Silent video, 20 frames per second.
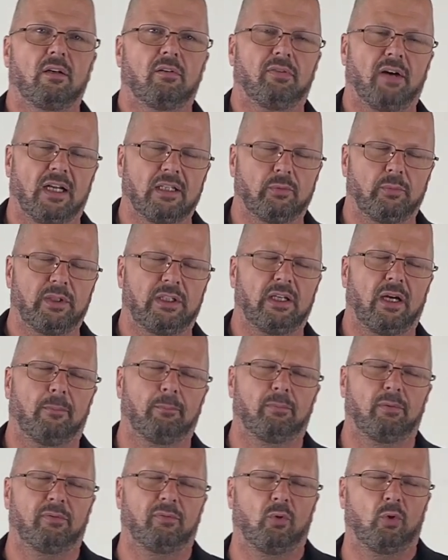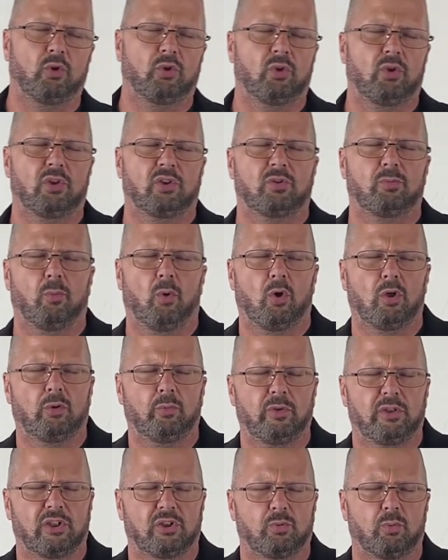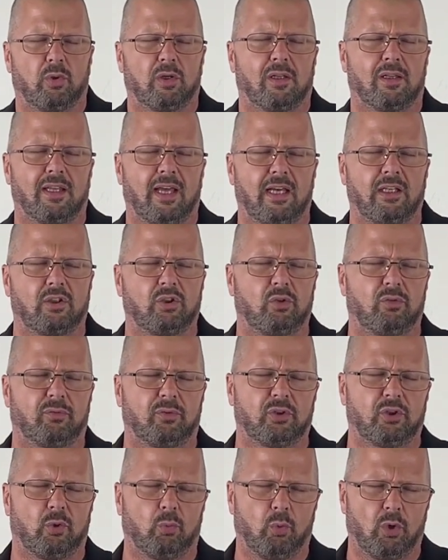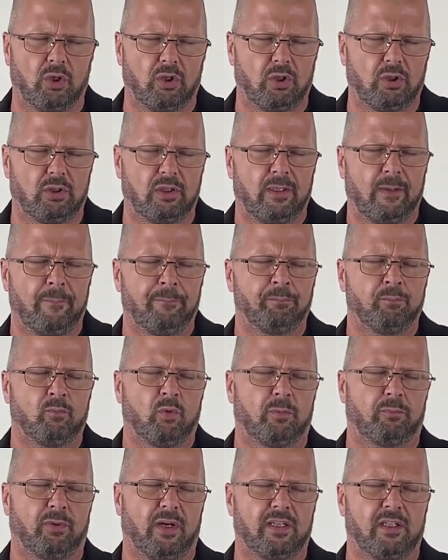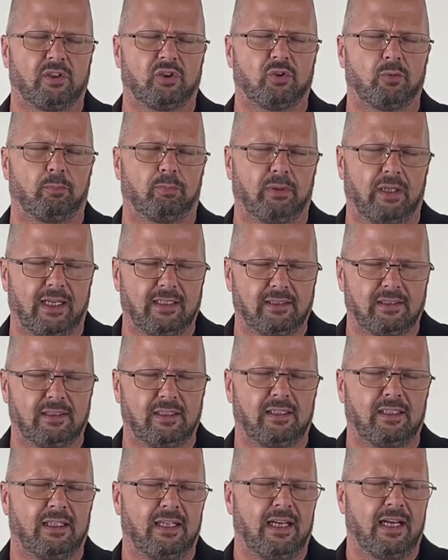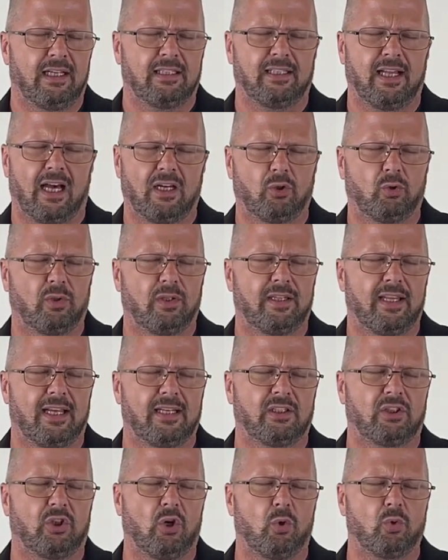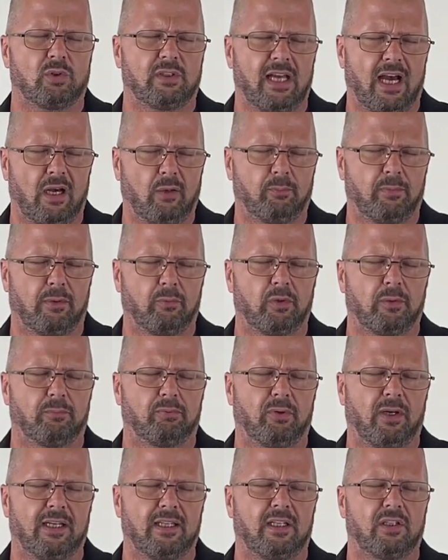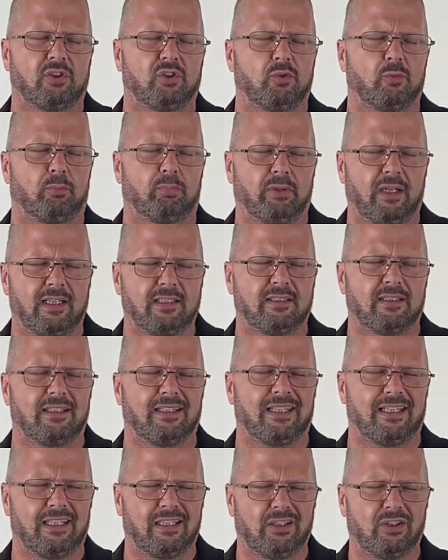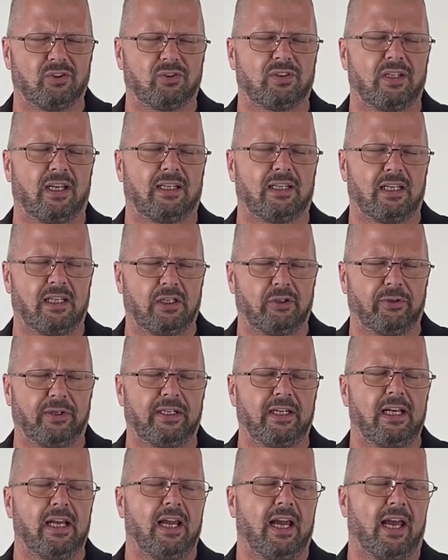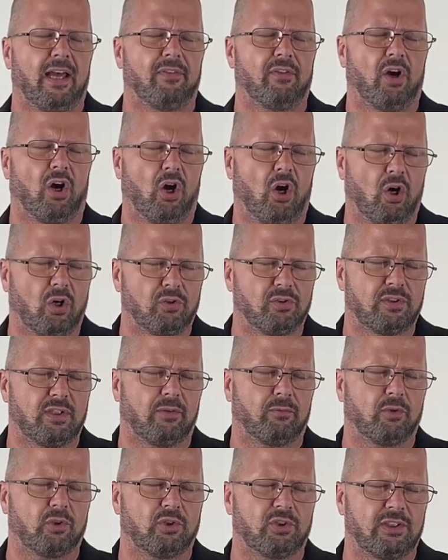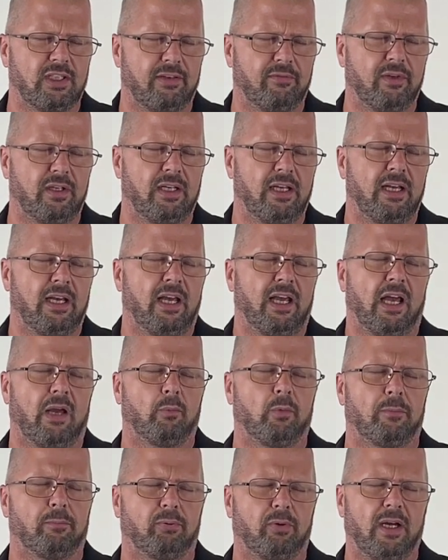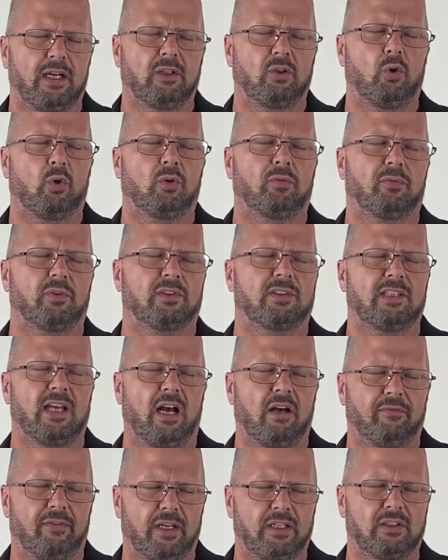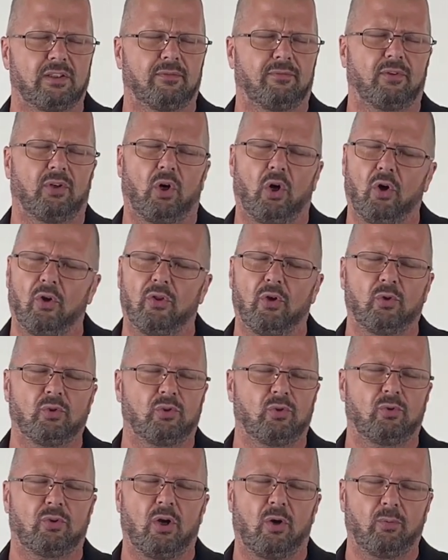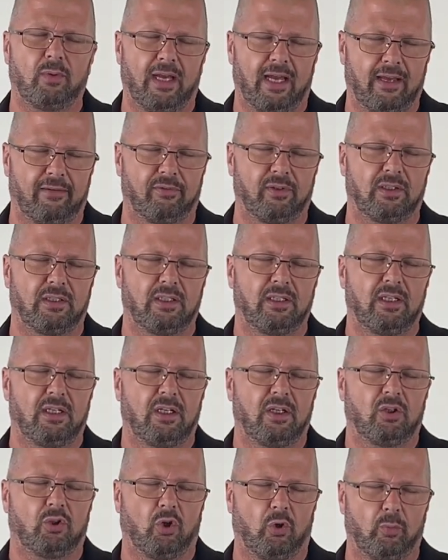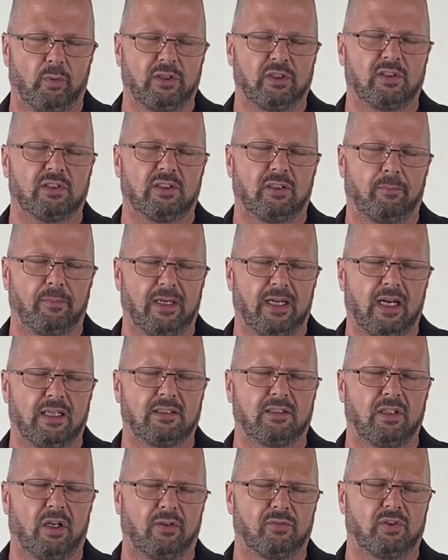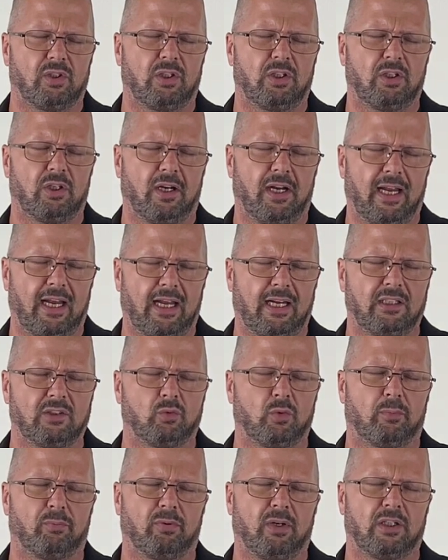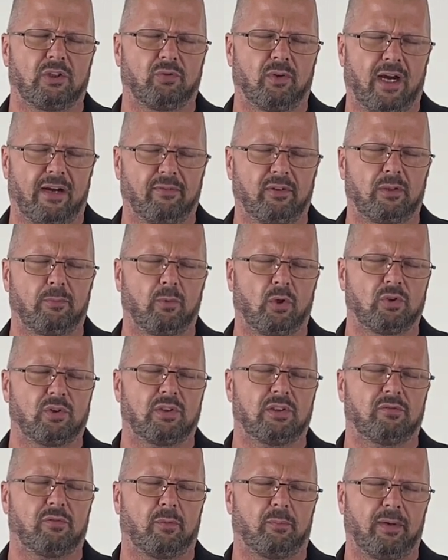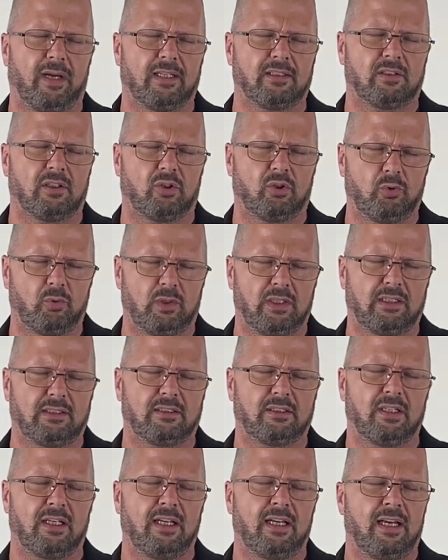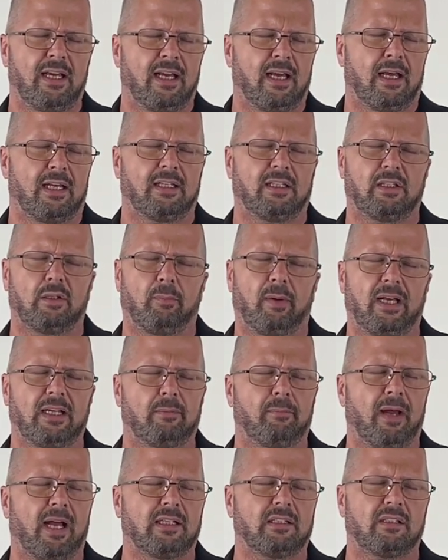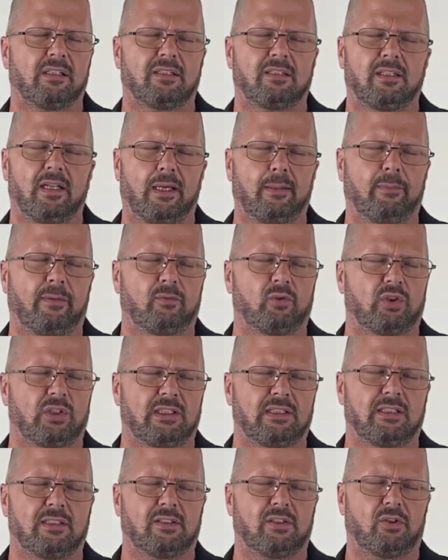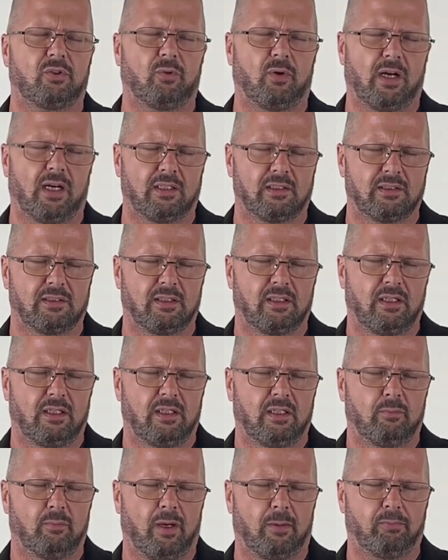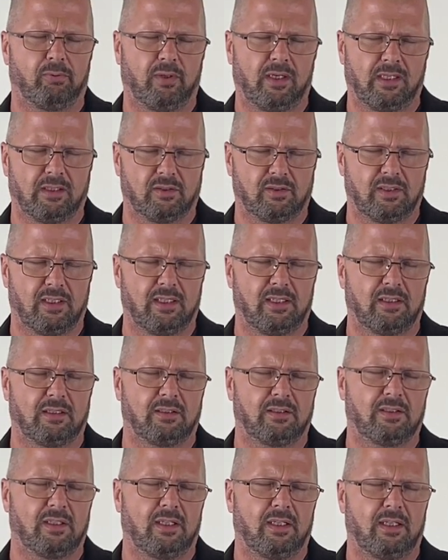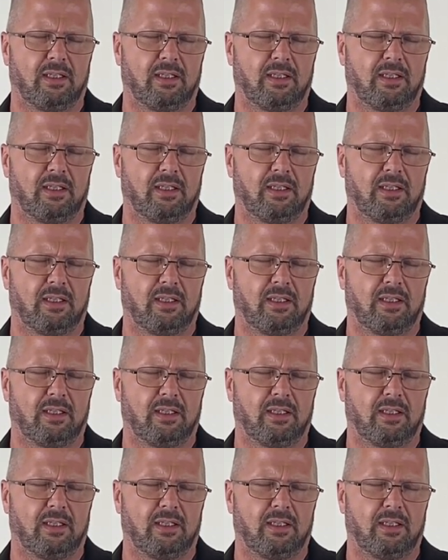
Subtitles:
Father, we come before You this morning. We just want to thank You for Your word. We pray that You bless it. Not only that it goes out, but we pray that You bless the ears that hear it and the hearts that receive it. And we pray, Lord, for salvation for all those who don't have it. Lord, we just commit ourselves into Your hands. We pray traveling mercies for Pastor Lucas. And in the mighty matchless name of Jesus the Christ, our prayer says,